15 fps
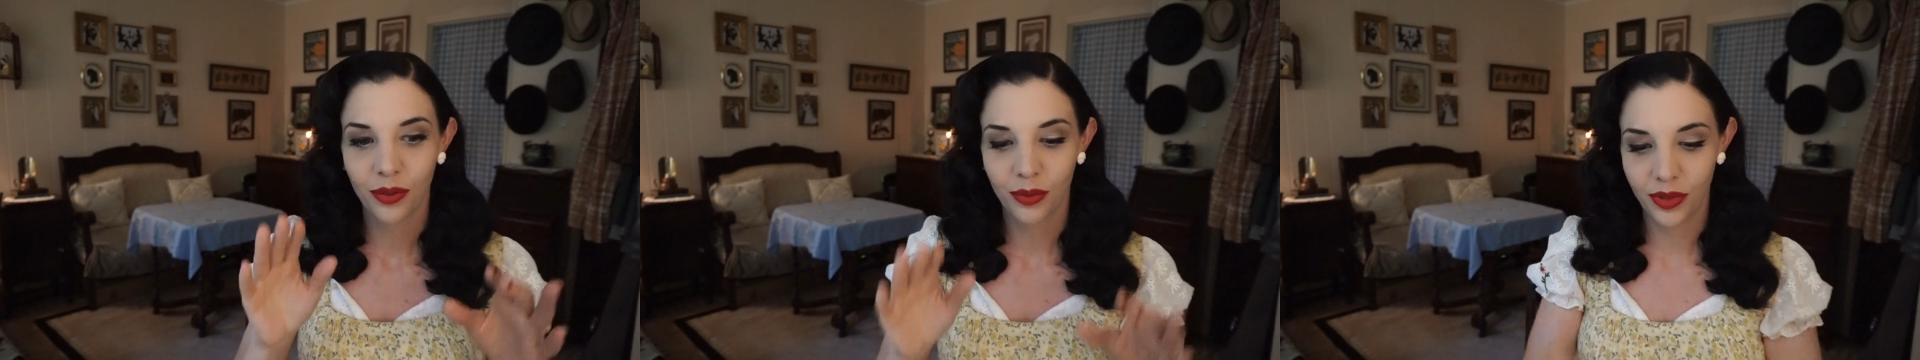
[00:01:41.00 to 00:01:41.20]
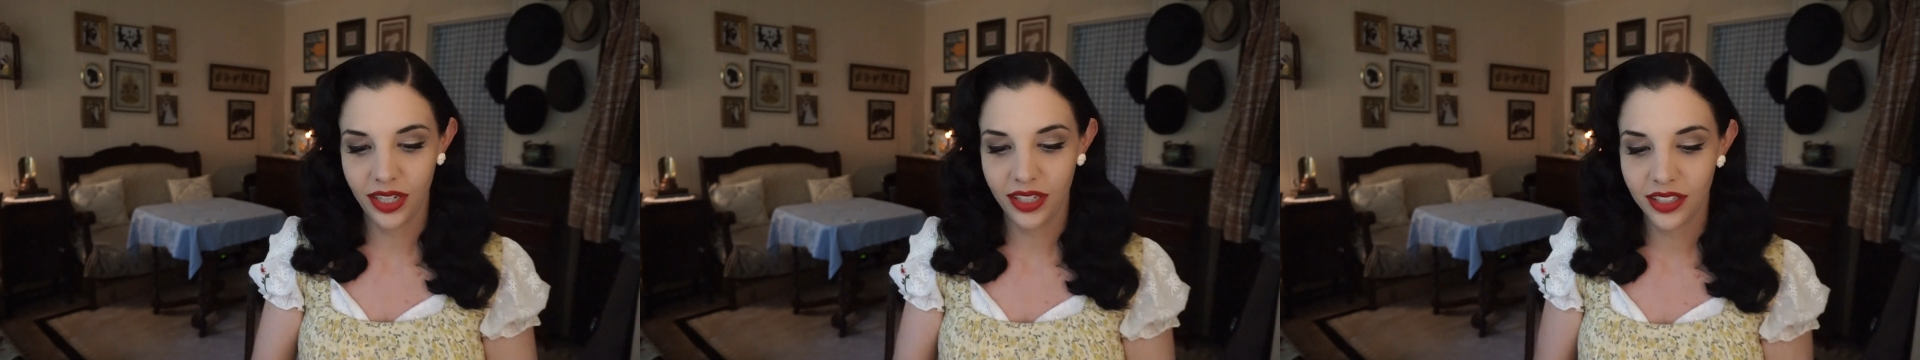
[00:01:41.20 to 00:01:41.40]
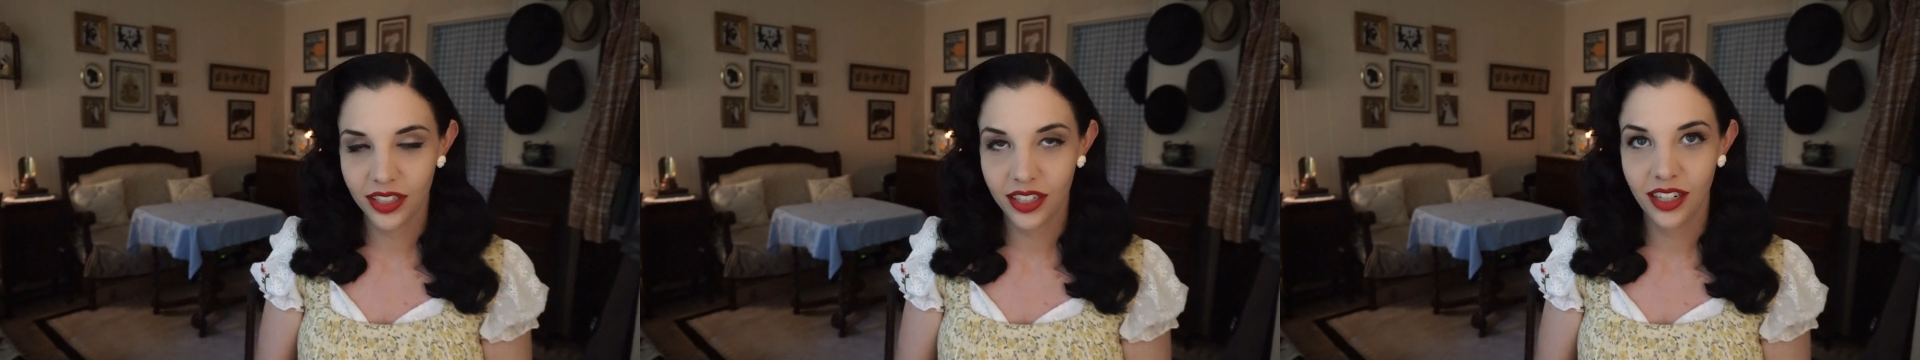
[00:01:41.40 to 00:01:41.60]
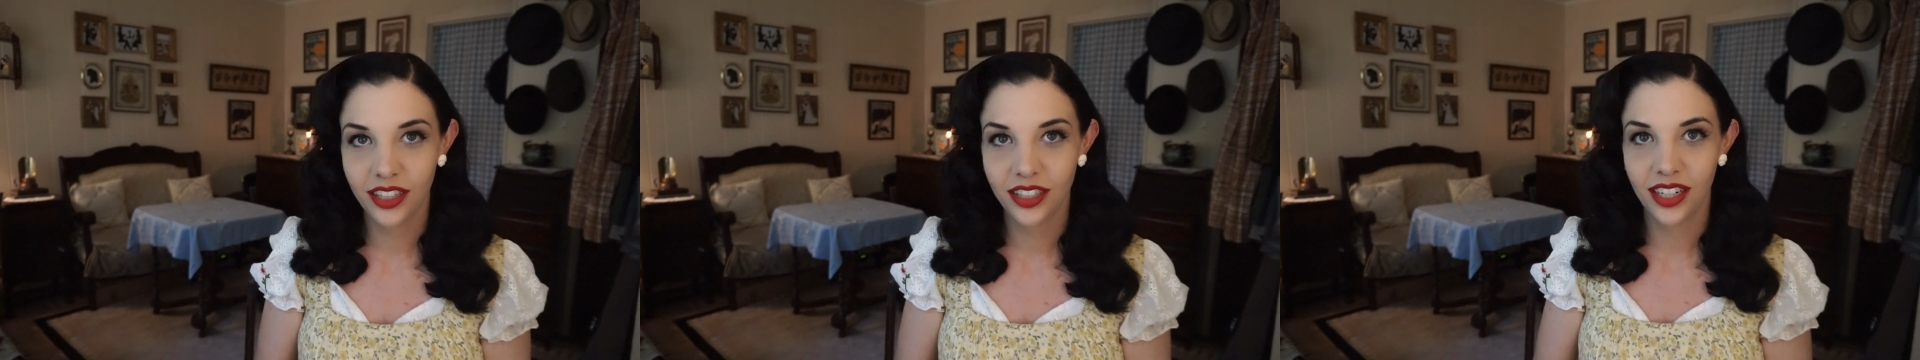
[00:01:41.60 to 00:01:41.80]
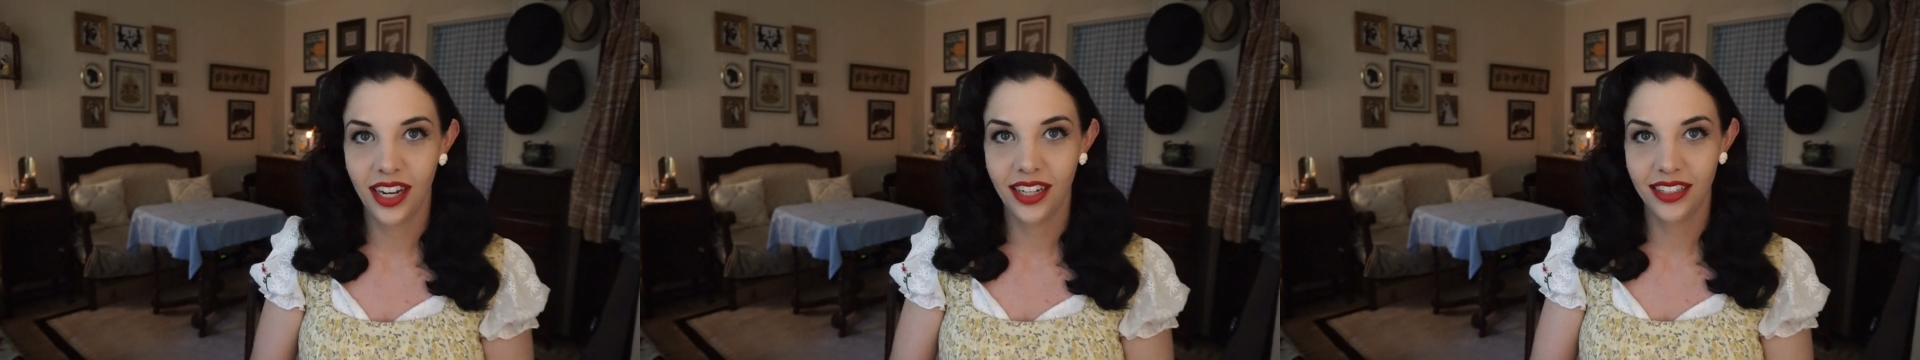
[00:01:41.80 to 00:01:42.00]

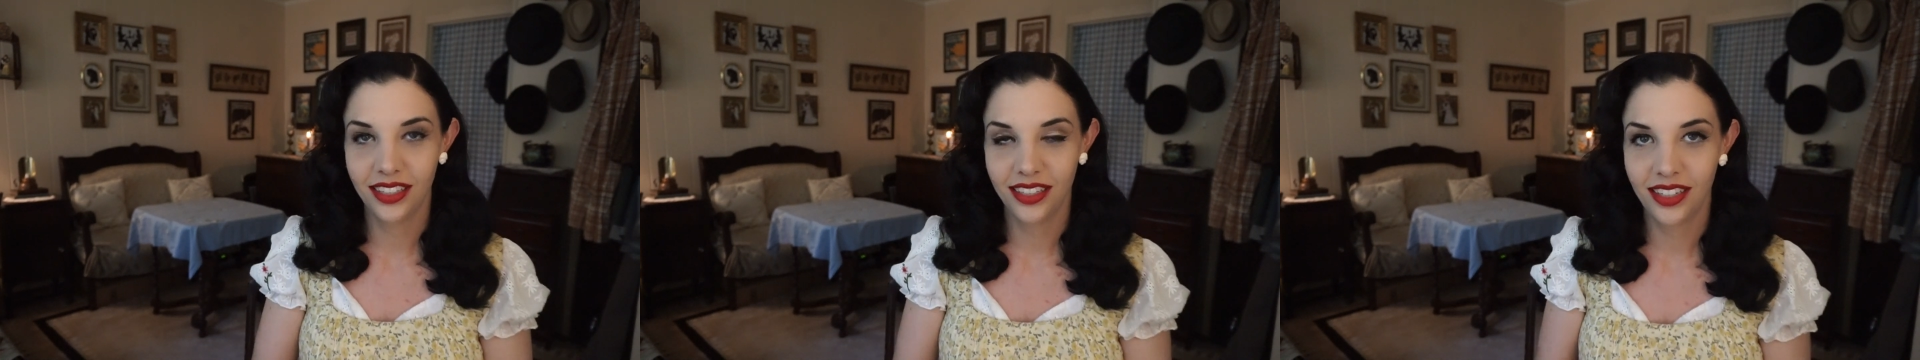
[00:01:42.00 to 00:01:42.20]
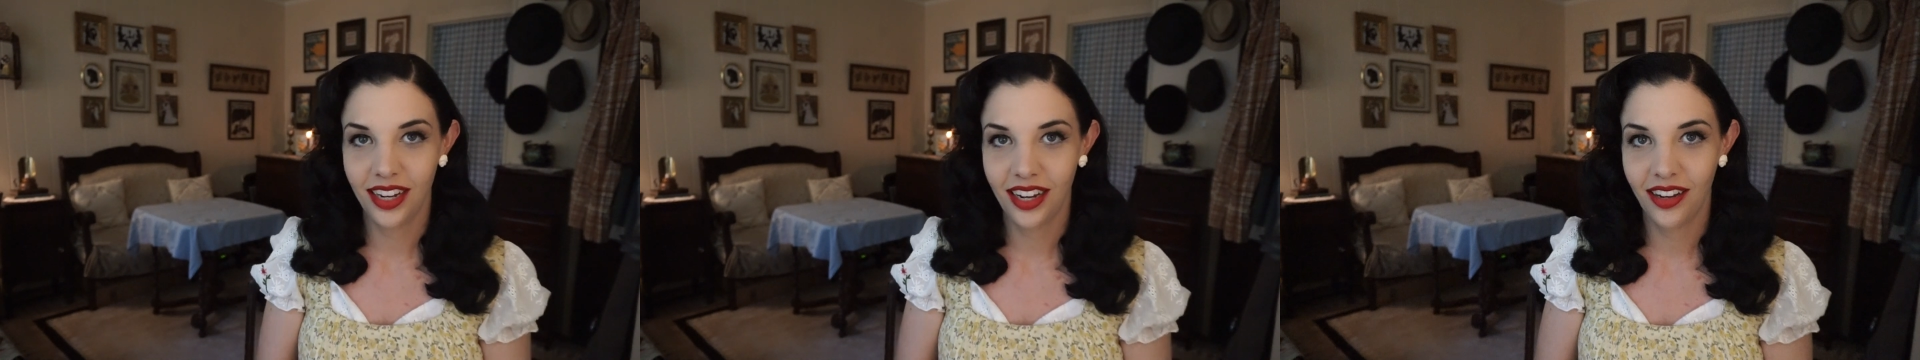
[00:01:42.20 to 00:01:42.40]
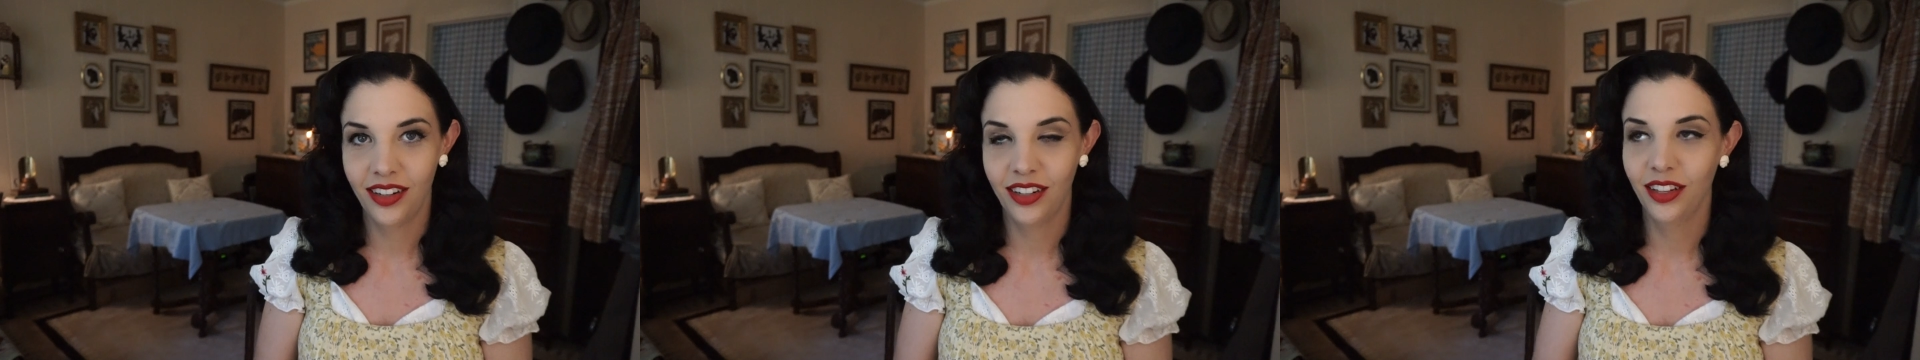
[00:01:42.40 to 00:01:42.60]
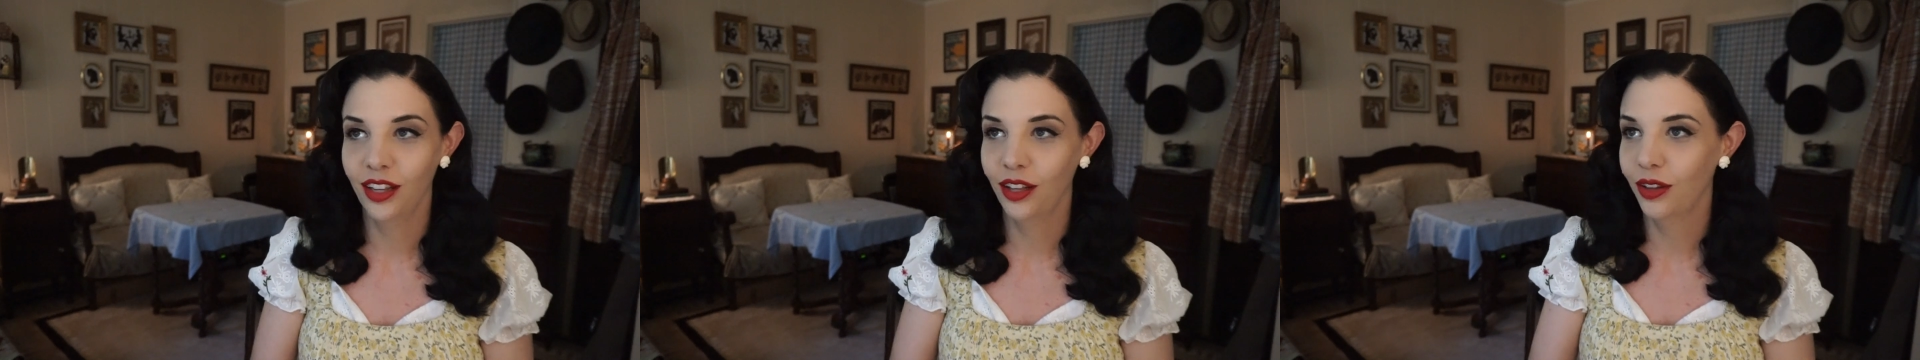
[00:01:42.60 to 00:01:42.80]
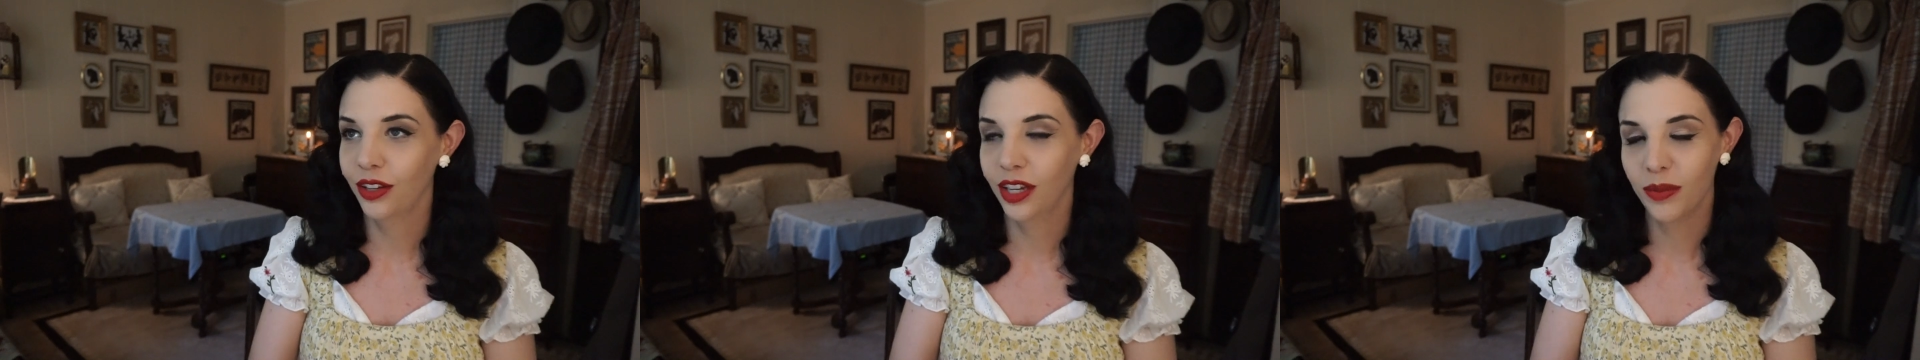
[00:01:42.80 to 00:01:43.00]
research and sit down and
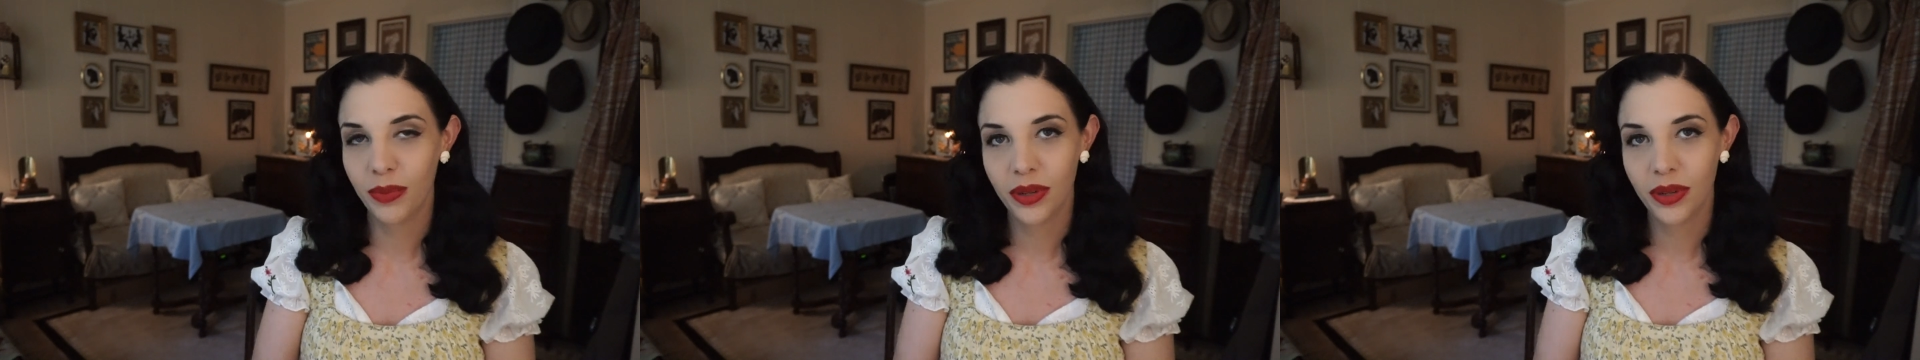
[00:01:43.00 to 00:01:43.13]
like look at